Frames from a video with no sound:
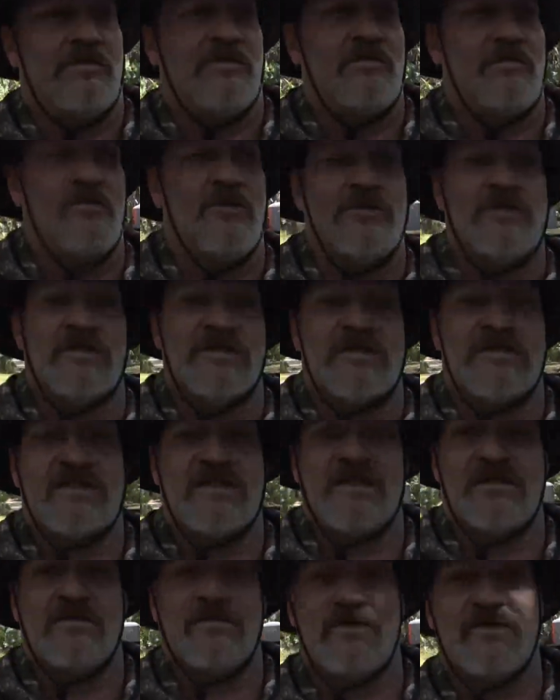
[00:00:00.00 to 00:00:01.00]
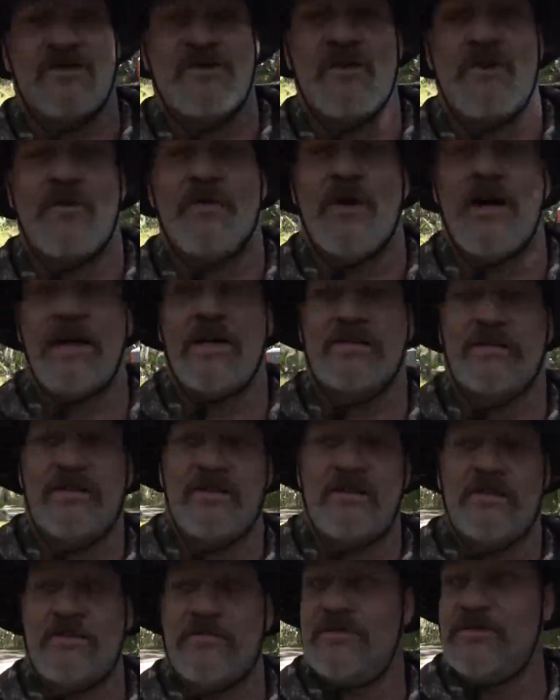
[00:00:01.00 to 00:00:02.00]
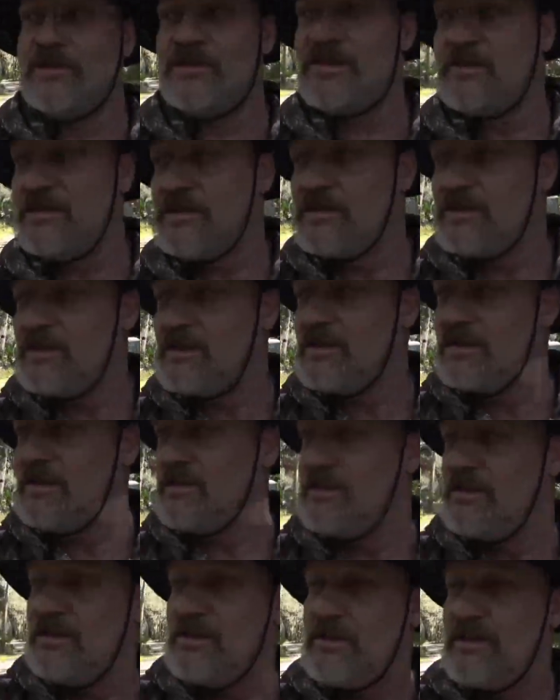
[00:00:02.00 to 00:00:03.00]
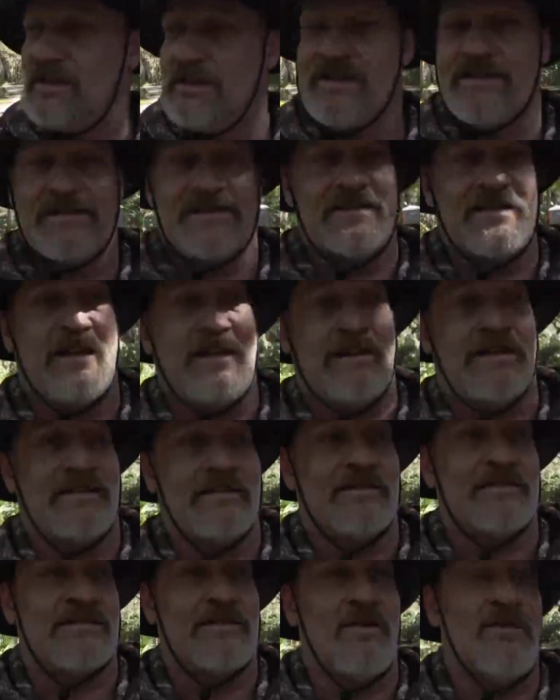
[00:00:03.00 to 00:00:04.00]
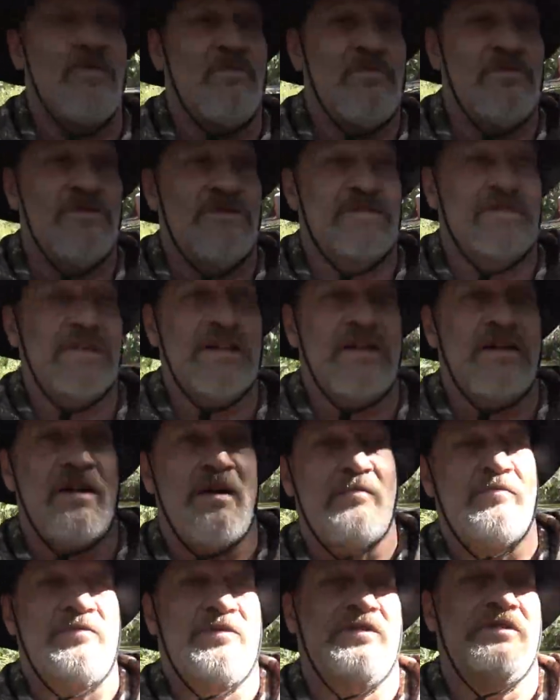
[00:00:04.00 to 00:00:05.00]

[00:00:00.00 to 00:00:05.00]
wasn't a single soul out there, but it's saying it's all booked up.